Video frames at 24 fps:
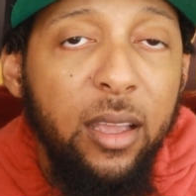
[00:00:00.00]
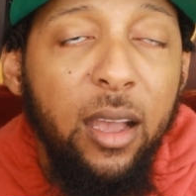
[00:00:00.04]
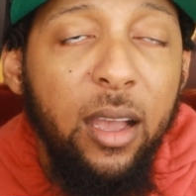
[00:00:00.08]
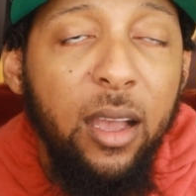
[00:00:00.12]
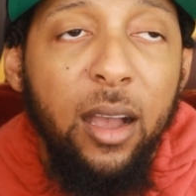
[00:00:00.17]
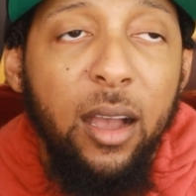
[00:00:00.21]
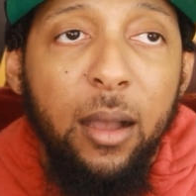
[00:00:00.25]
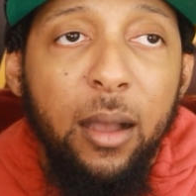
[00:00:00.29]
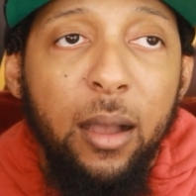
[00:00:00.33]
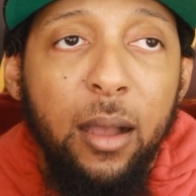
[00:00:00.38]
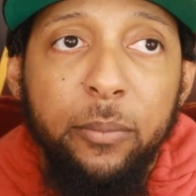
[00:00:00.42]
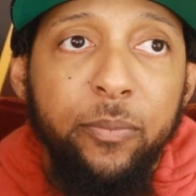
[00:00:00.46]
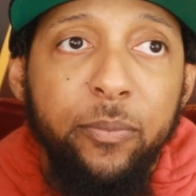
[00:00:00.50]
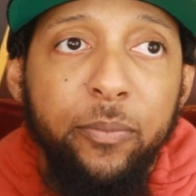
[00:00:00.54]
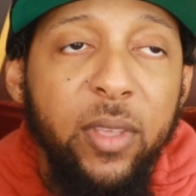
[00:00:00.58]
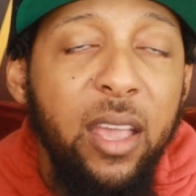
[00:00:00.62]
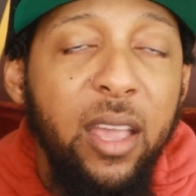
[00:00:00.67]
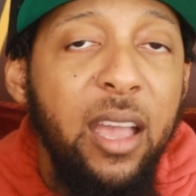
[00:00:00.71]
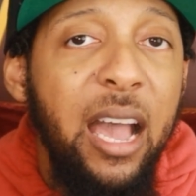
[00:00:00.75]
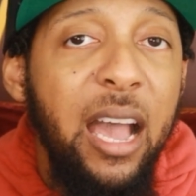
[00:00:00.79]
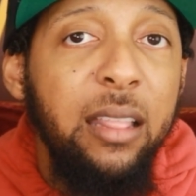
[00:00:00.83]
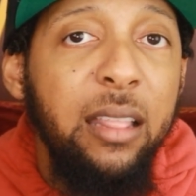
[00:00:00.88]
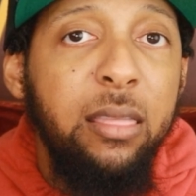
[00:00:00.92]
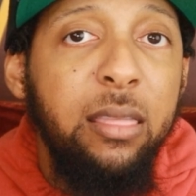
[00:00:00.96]
Um,
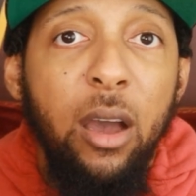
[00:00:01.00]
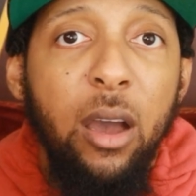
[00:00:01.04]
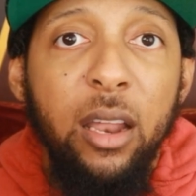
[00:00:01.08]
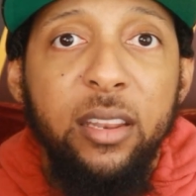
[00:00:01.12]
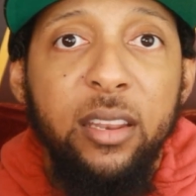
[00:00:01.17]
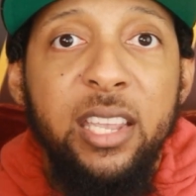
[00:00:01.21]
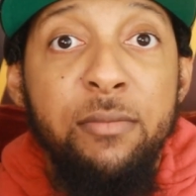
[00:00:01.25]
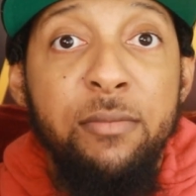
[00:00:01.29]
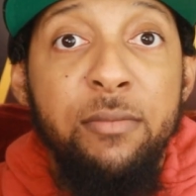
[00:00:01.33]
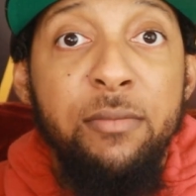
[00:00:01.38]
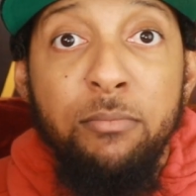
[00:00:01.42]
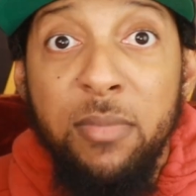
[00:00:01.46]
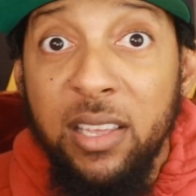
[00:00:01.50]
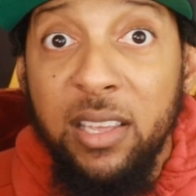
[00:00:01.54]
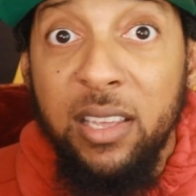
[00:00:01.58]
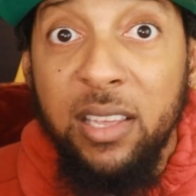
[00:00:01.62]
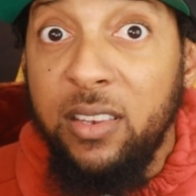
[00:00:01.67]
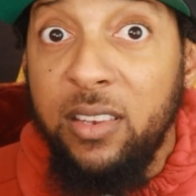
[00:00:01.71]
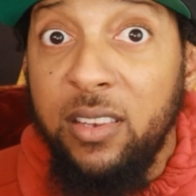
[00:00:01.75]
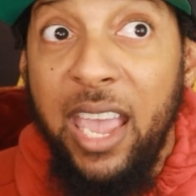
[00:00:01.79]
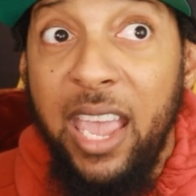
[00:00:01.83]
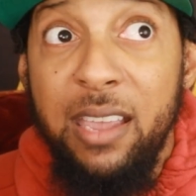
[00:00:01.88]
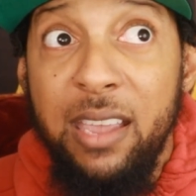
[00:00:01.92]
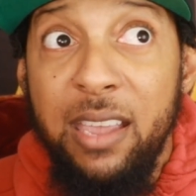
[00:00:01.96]
I thought he
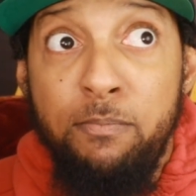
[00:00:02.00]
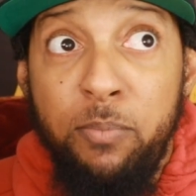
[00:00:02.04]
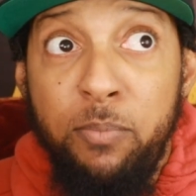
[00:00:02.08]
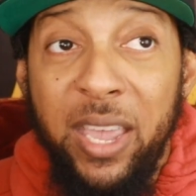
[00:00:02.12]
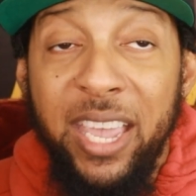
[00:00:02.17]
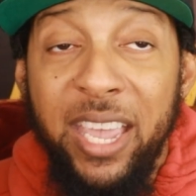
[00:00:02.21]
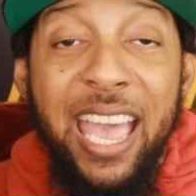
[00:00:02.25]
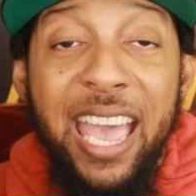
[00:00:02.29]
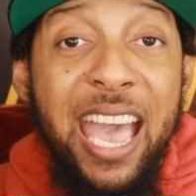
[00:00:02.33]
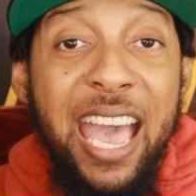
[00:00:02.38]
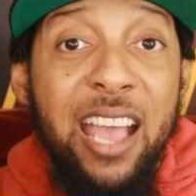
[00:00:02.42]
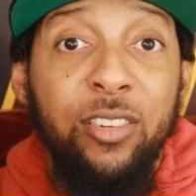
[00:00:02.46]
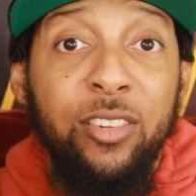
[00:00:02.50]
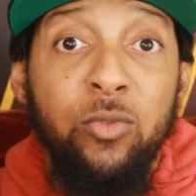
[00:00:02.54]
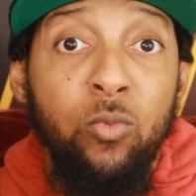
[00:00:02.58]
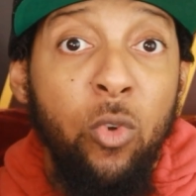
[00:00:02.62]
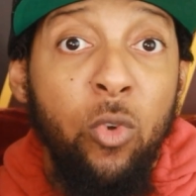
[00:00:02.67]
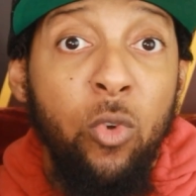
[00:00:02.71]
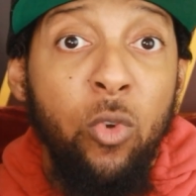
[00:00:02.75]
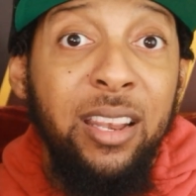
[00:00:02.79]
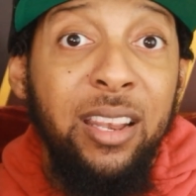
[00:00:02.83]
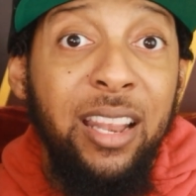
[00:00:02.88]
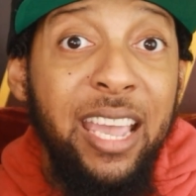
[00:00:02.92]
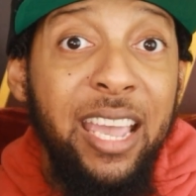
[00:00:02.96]
missed a big ass
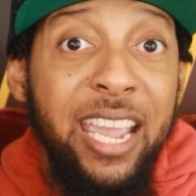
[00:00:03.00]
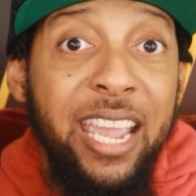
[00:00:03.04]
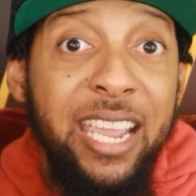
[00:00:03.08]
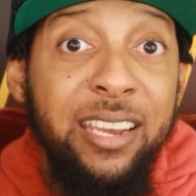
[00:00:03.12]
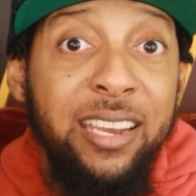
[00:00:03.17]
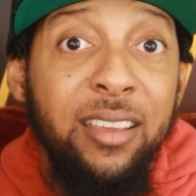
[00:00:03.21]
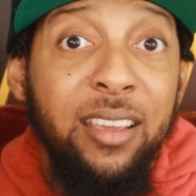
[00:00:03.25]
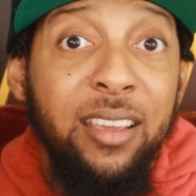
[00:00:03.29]
run lane